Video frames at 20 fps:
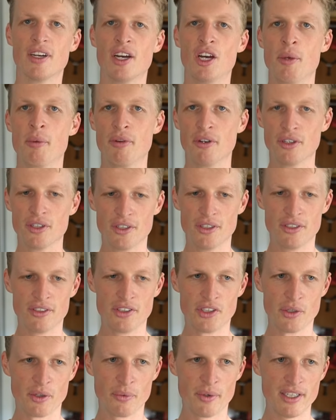I hope you're all
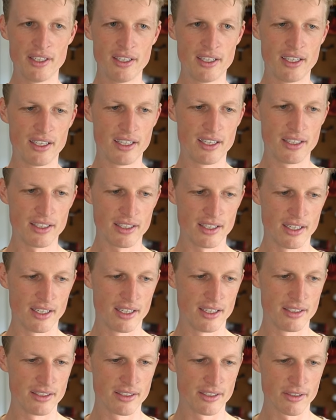doing well,
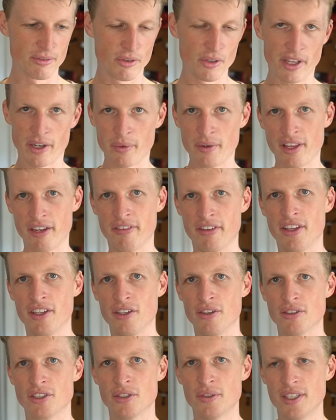and good luck with everything
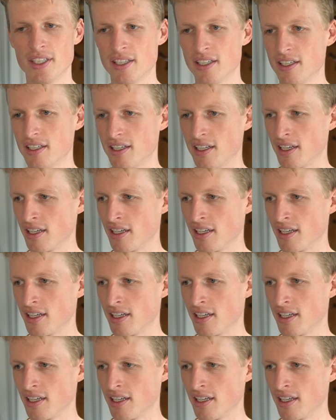you're doing.